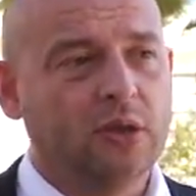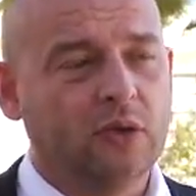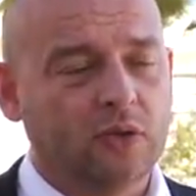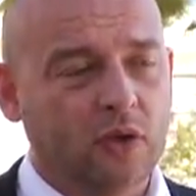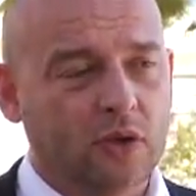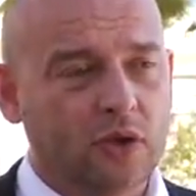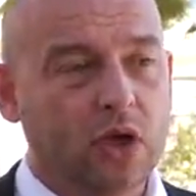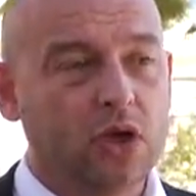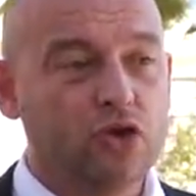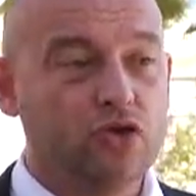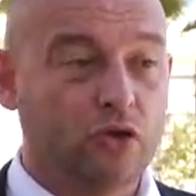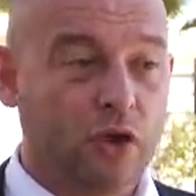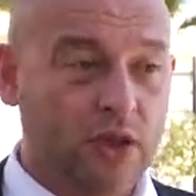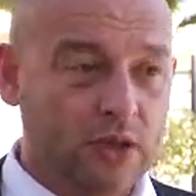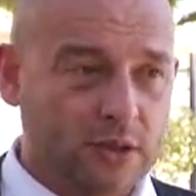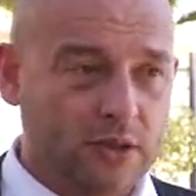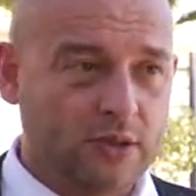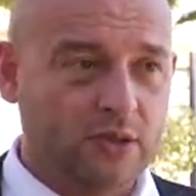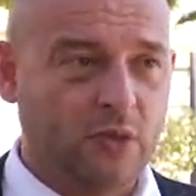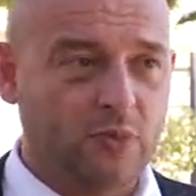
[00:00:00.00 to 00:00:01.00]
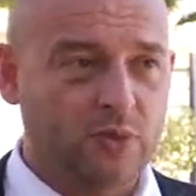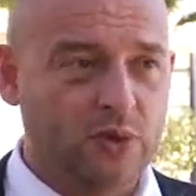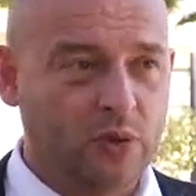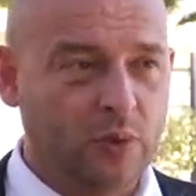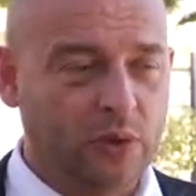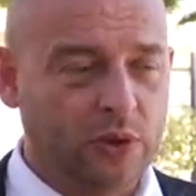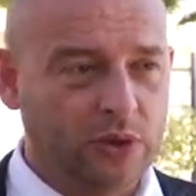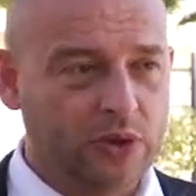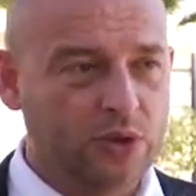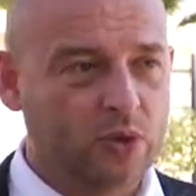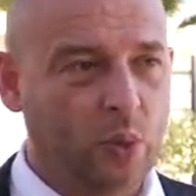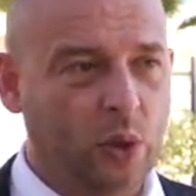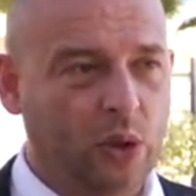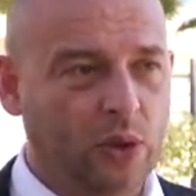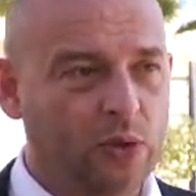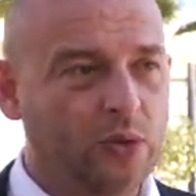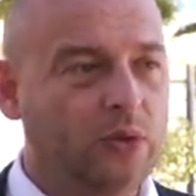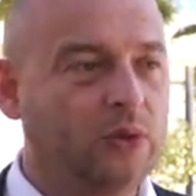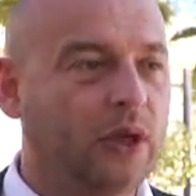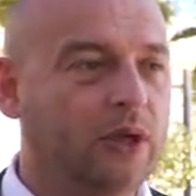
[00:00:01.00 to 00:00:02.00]
the nitrite is subsequently
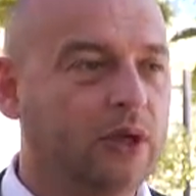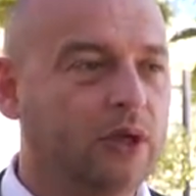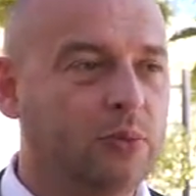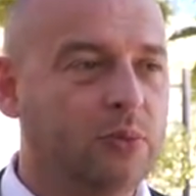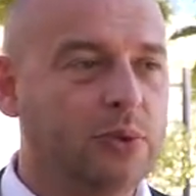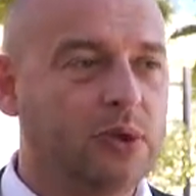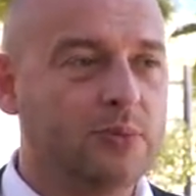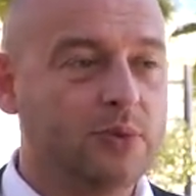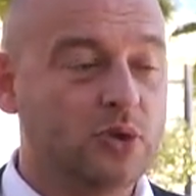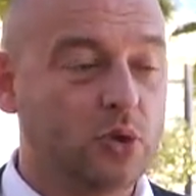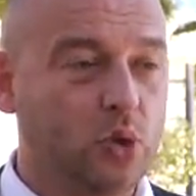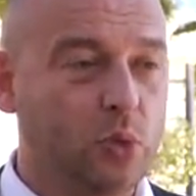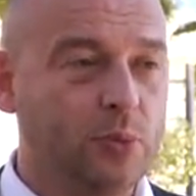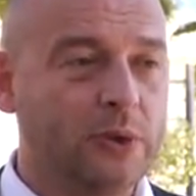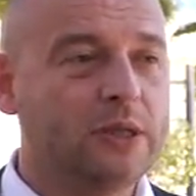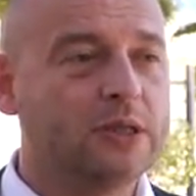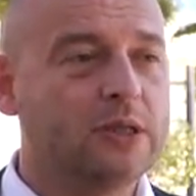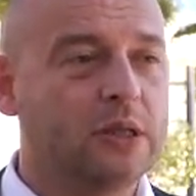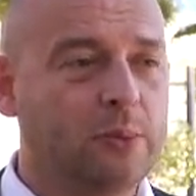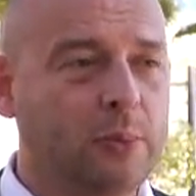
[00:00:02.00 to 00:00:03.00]
swallowed and then can be absorbed into